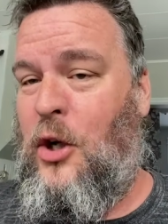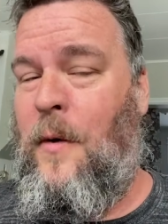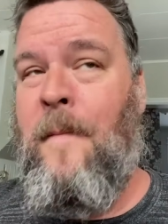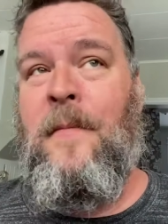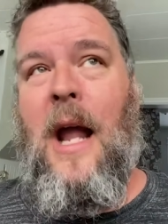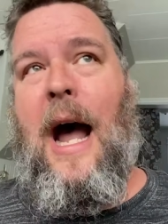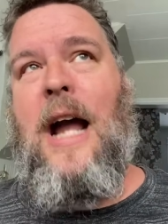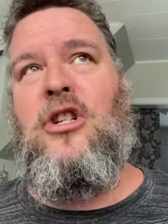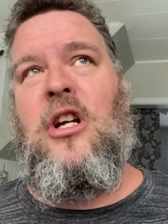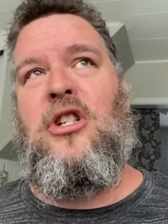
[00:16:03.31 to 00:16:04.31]
two. I
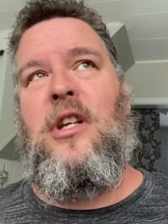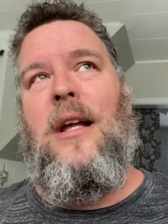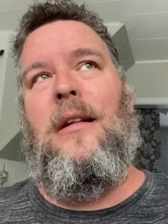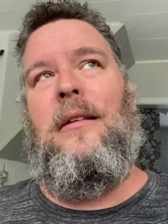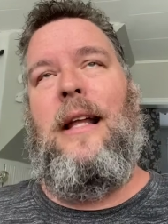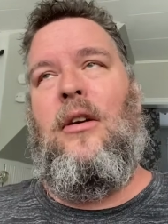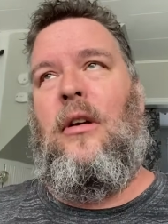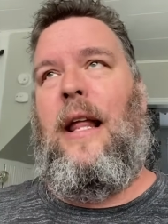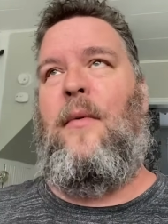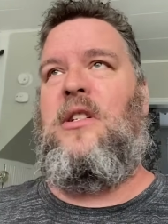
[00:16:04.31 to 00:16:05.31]
just
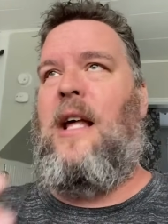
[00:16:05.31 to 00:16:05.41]
literally was